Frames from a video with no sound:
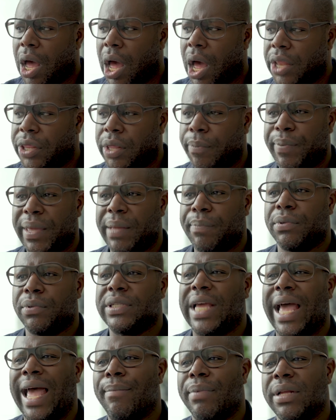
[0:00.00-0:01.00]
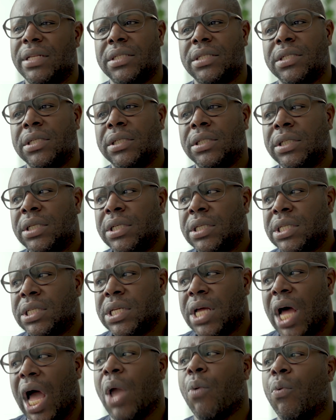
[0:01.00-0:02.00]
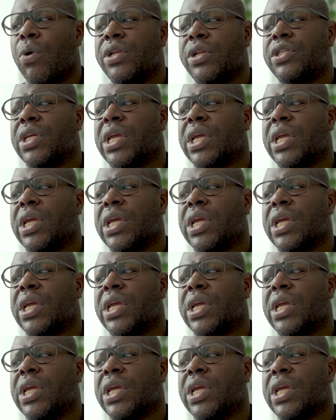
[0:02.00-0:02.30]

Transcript: other people's habits. I wanted